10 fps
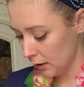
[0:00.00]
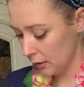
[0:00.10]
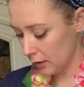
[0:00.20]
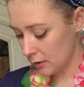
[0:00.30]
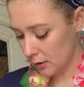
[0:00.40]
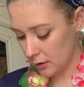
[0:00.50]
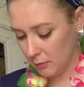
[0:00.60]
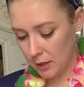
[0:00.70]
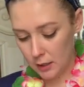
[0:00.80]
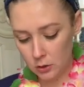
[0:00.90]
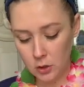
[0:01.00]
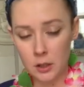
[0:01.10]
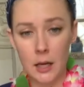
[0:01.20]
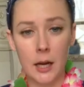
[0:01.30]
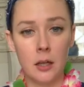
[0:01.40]
That's going to make it look
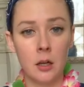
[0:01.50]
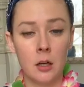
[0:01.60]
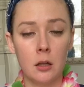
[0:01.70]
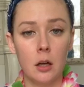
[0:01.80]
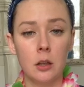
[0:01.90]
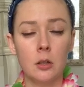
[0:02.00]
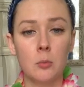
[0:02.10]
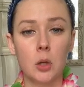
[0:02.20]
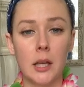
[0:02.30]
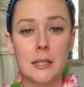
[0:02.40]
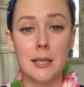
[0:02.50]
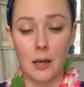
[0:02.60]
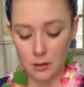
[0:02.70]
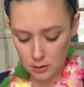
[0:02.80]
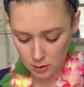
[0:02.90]
a little more like
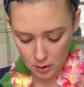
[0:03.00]
sand.